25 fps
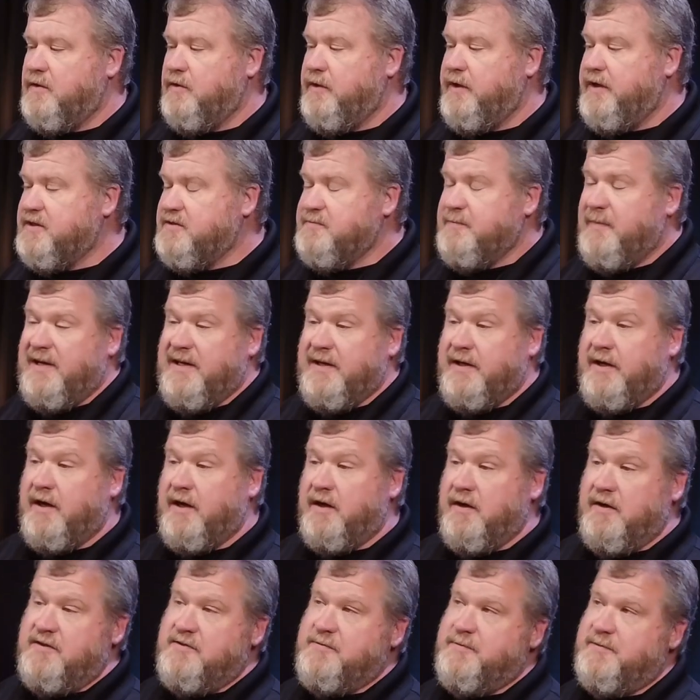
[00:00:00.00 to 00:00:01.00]
here's my
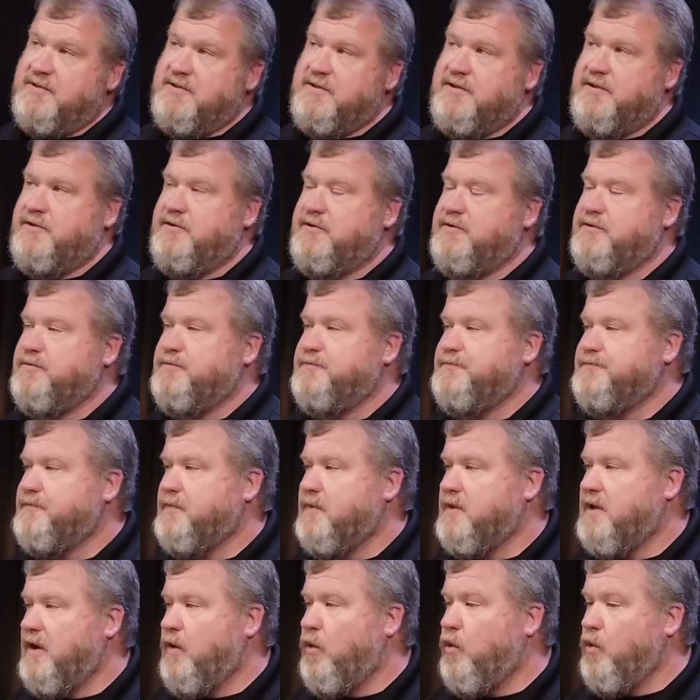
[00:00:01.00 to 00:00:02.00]
encouragement to you,
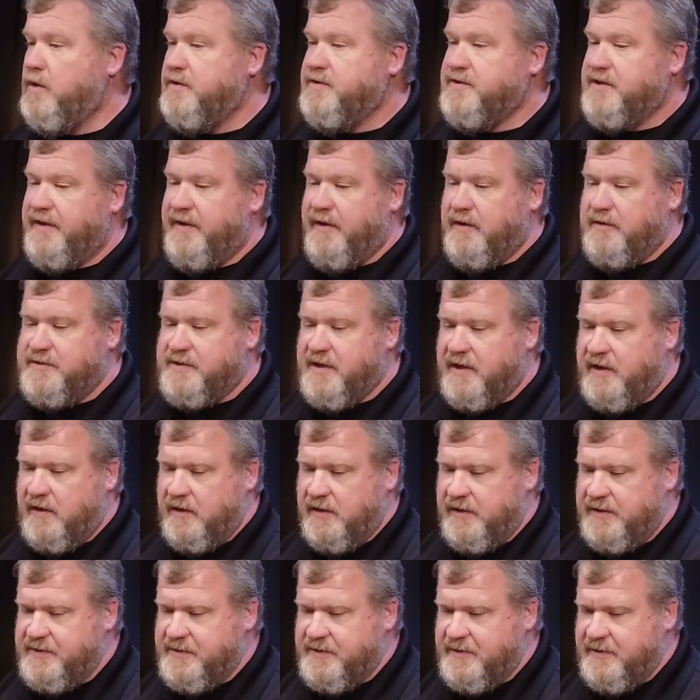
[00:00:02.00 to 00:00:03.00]
or to those that are
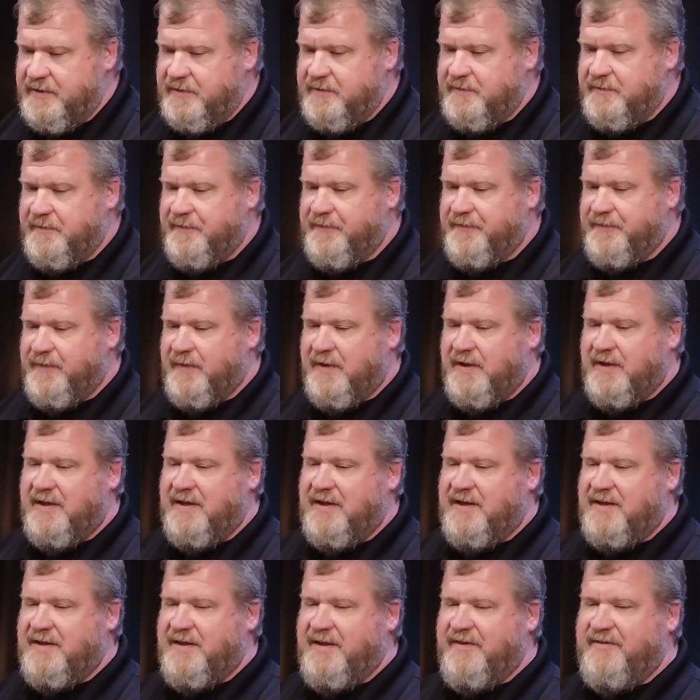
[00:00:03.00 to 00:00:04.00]
listening:
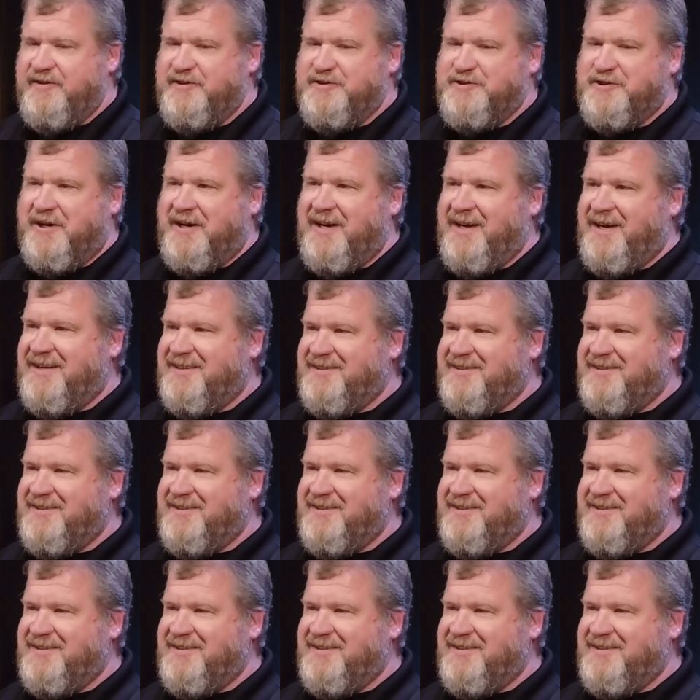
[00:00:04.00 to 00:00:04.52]
give it a try.